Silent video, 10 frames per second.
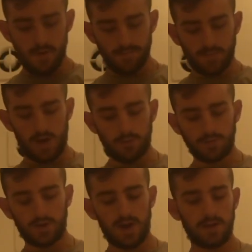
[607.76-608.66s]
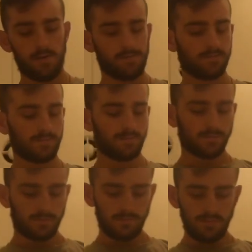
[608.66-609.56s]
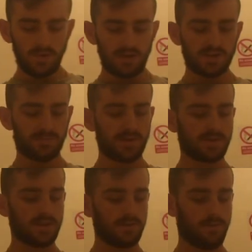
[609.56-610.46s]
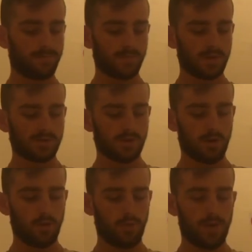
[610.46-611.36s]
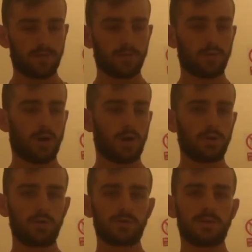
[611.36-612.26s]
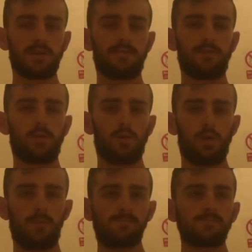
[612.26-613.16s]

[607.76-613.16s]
Now you can't split it, so if you are using it for,